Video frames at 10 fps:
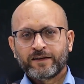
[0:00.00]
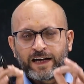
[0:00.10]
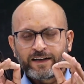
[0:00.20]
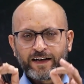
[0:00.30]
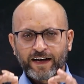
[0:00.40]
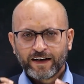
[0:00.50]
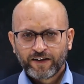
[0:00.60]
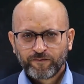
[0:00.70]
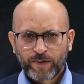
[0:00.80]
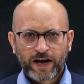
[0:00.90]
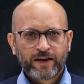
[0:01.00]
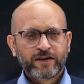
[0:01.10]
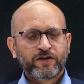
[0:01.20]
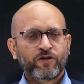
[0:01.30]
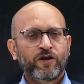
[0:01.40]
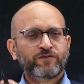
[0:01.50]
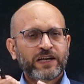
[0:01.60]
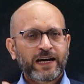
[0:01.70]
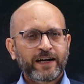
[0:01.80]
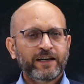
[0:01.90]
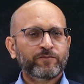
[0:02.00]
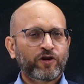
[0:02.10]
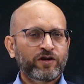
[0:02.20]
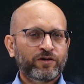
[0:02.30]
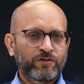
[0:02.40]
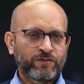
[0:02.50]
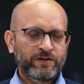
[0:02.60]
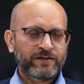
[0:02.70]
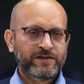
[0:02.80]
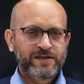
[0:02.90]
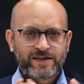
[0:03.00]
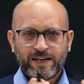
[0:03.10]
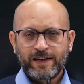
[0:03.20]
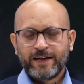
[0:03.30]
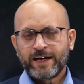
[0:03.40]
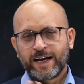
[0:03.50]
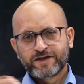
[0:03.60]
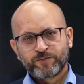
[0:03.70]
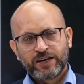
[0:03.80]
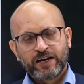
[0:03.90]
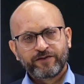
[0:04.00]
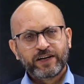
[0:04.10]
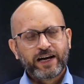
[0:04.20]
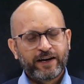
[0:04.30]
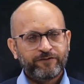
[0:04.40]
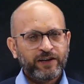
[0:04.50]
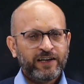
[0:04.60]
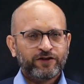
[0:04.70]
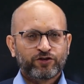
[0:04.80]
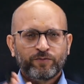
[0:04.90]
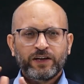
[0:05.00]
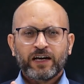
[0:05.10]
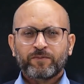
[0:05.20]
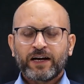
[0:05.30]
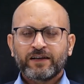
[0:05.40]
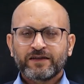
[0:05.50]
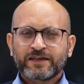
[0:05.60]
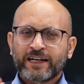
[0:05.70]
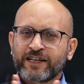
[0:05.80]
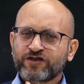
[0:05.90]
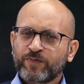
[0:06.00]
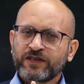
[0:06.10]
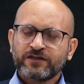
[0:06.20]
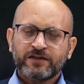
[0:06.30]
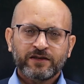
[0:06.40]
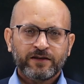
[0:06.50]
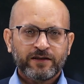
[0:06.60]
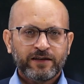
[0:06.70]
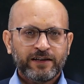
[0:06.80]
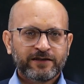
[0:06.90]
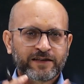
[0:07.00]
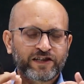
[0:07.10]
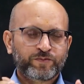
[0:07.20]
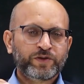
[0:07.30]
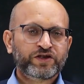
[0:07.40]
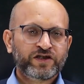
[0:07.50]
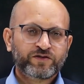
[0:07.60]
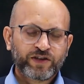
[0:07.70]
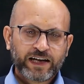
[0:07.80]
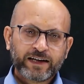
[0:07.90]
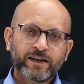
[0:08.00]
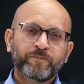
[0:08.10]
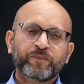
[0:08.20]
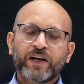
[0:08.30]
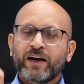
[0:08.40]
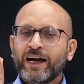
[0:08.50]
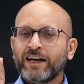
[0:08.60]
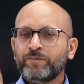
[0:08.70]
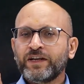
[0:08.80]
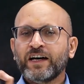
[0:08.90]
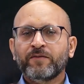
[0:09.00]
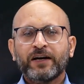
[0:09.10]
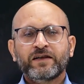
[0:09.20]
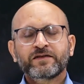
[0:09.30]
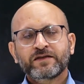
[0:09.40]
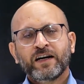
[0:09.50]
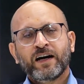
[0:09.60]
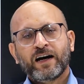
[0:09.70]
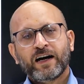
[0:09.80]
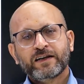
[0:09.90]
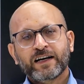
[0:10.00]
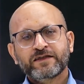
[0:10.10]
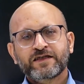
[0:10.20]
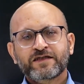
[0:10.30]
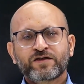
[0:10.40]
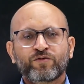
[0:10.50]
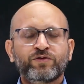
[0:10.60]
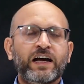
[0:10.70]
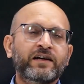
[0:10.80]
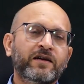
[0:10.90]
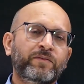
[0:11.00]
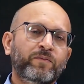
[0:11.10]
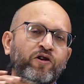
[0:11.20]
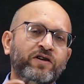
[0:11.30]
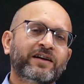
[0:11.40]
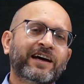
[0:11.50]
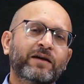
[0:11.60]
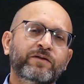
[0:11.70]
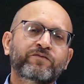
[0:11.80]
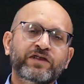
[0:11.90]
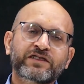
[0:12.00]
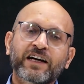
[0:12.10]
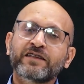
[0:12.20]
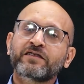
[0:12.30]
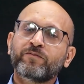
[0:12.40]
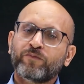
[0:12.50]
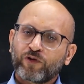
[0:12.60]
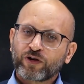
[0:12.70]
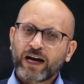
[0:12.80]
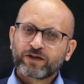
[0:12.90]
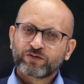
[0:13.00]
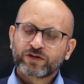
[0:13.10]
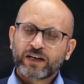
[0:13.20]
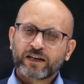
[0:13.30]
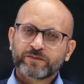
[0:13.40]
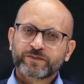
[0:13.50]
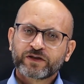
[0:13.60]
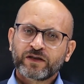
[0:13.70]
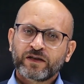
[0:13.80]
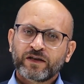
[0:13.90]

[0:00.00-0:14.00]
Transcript: that negative part of the adding molecule, say HBr we have, so Br minus and H plus is the species we get, and Br minus attaches to that double bonded carbon which has more hydrogen atoms.